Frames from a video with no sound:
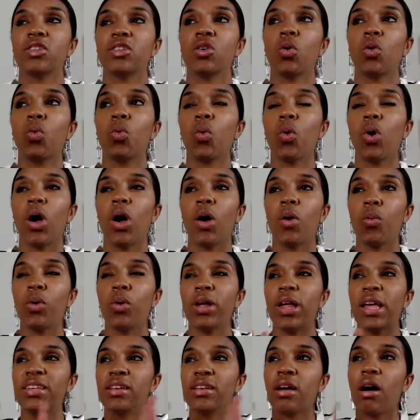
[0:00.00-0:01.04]
so
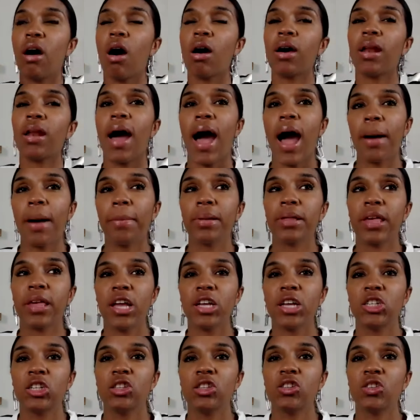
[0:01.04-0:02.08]
what is it called an
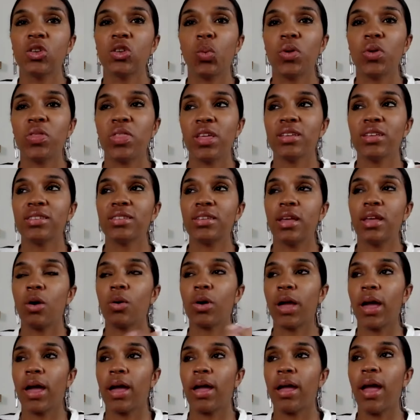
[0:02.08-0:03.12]
obligation? So when they say,
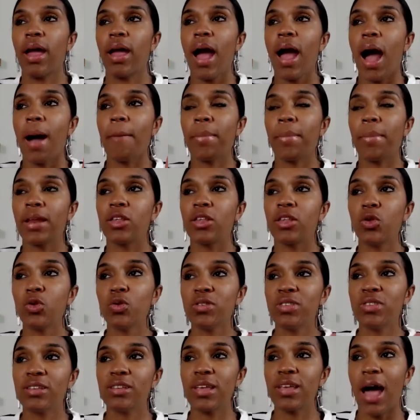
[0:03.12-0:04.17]
okay, I'm going to
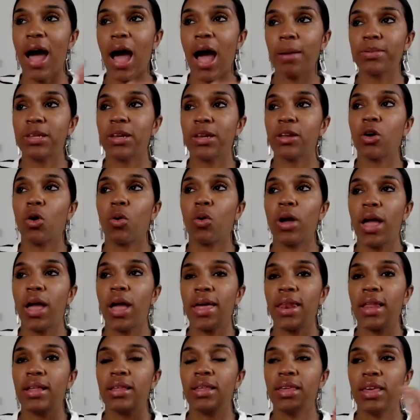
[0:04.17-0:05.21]
use this option and go
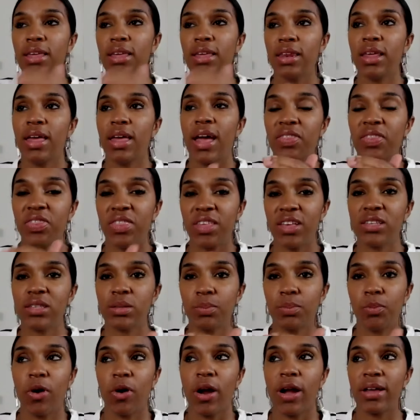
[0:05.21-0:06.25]
ahead and get it at this
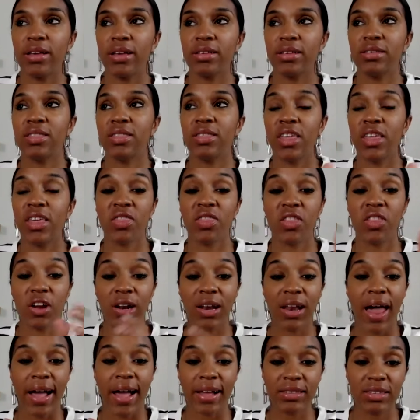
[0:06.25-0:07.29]
price, then they're
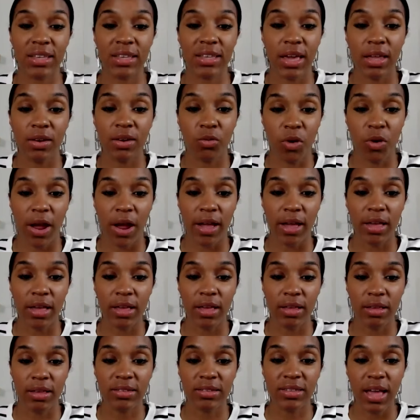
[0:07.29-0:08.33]
locked in, right?
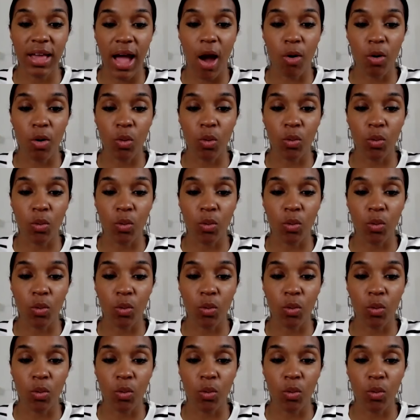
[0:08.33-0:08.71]
Is that how